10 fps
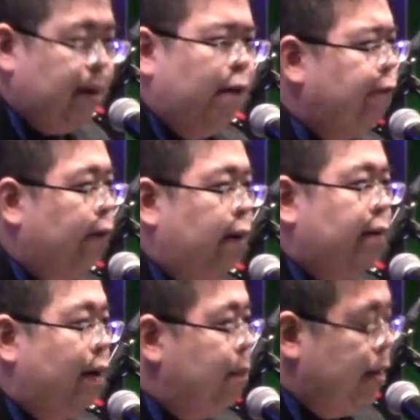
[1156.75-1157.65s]
have
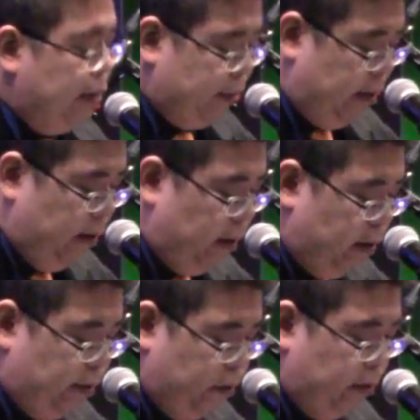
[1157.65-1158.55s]
fun, and meet each
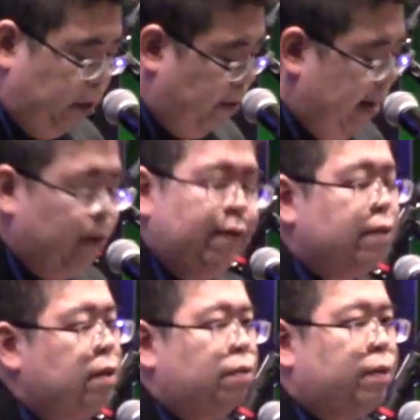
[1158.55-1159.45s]
other through the great
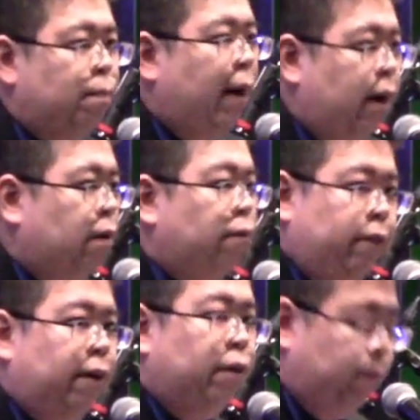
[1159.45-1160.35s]
events hosted by our
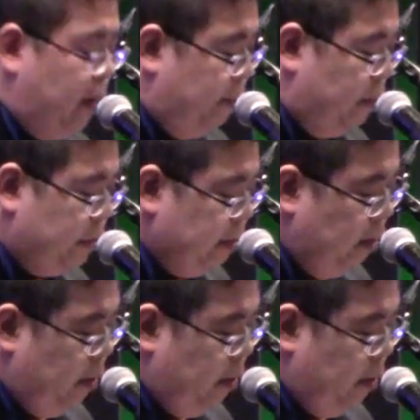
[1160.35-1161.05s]
very own members.